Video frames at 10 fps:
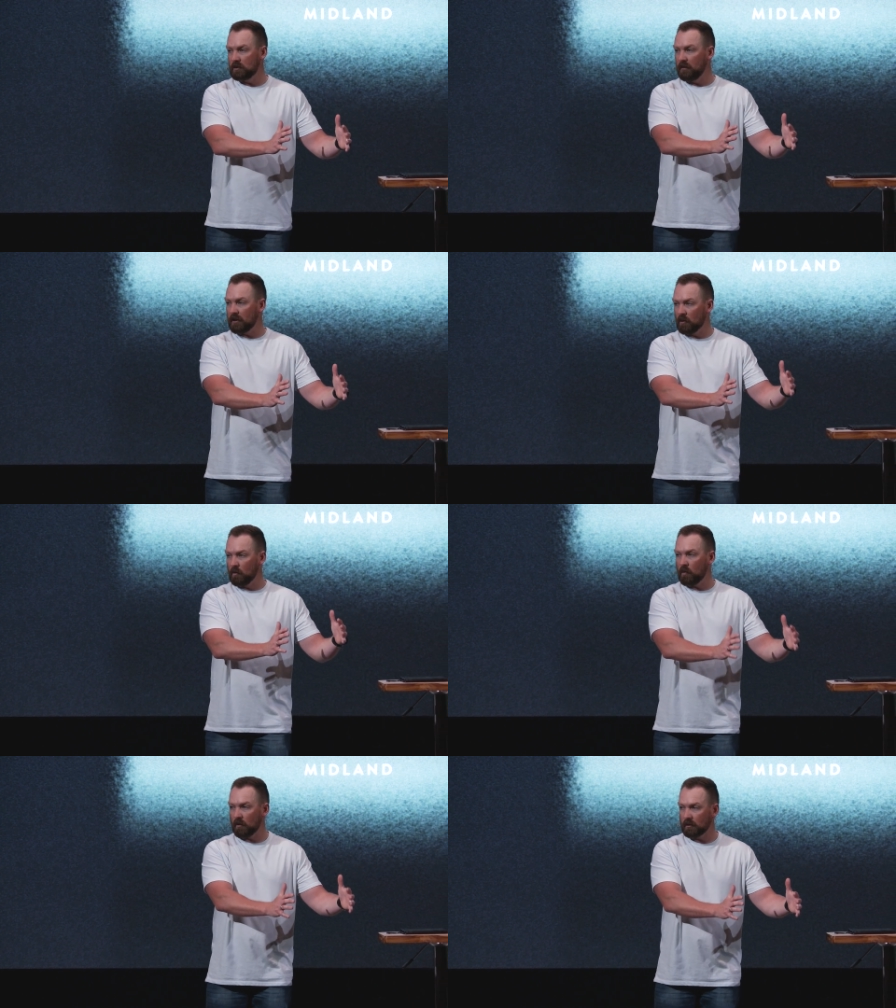It's about your
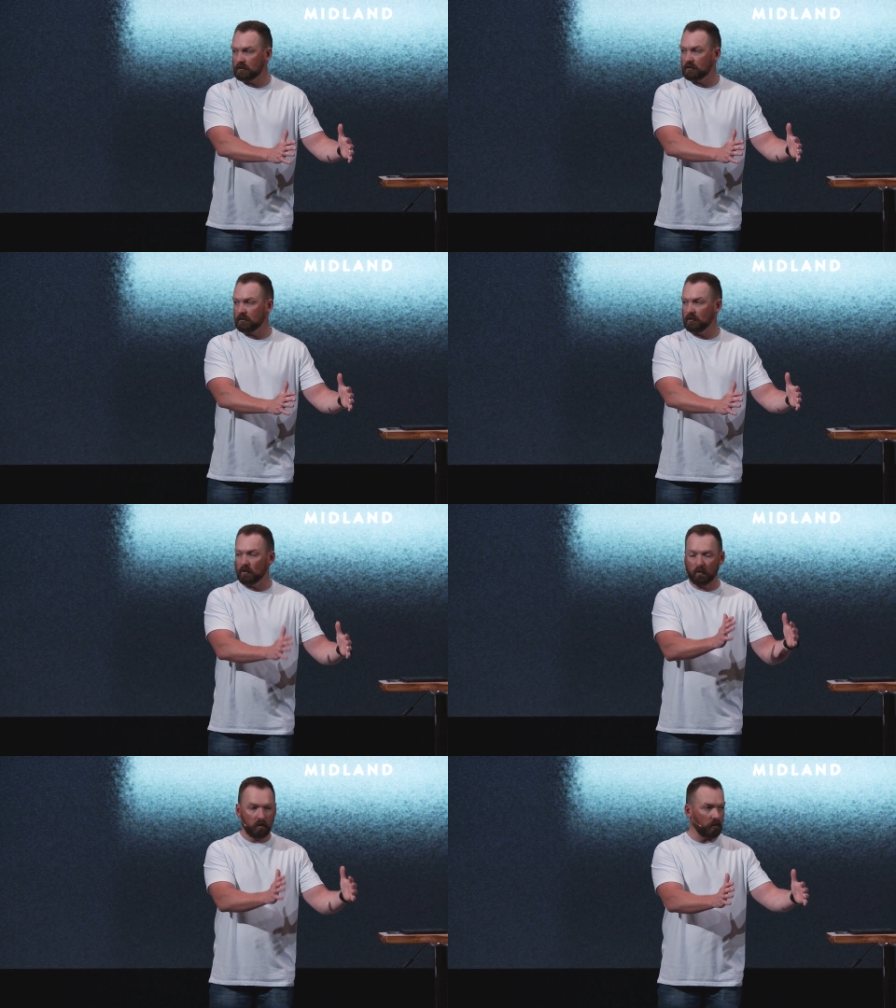works.
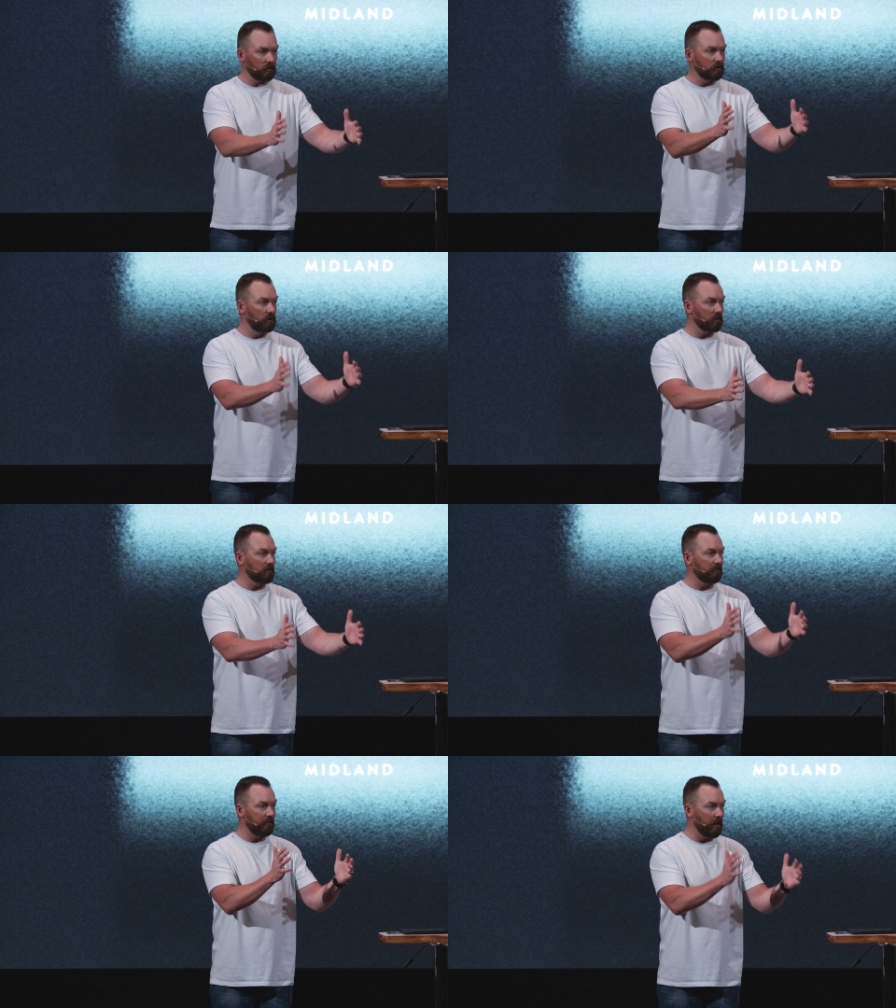Your works
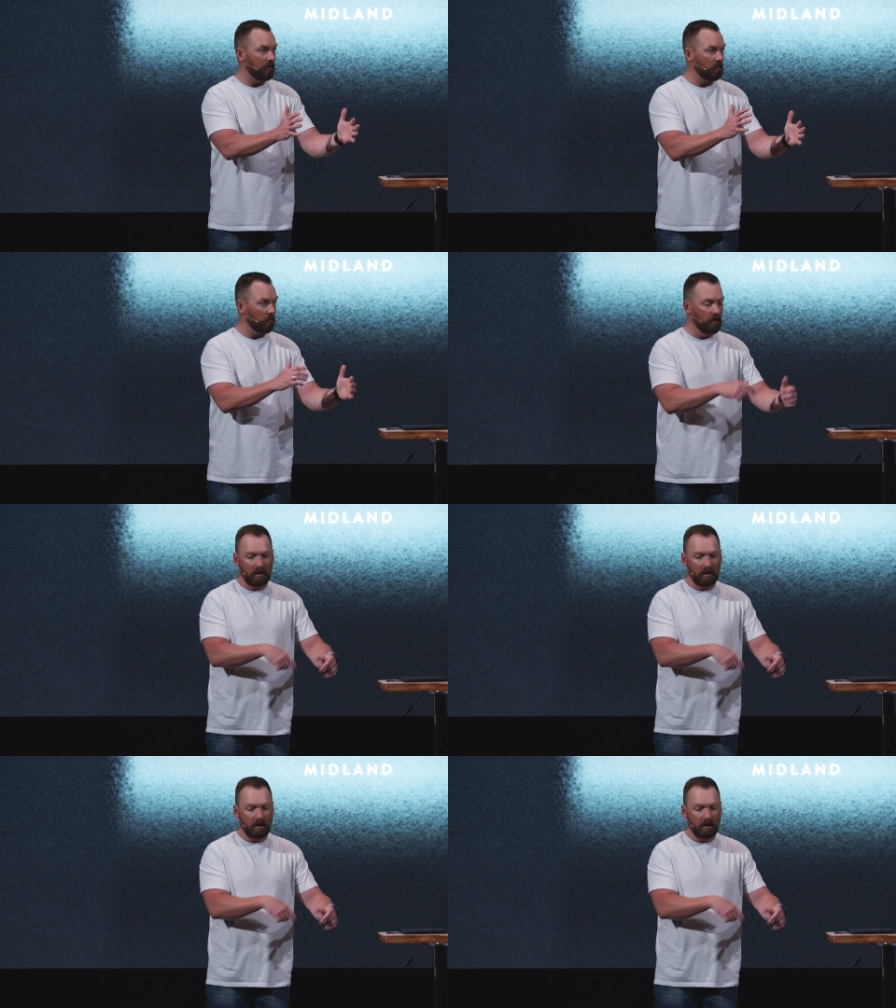justify you.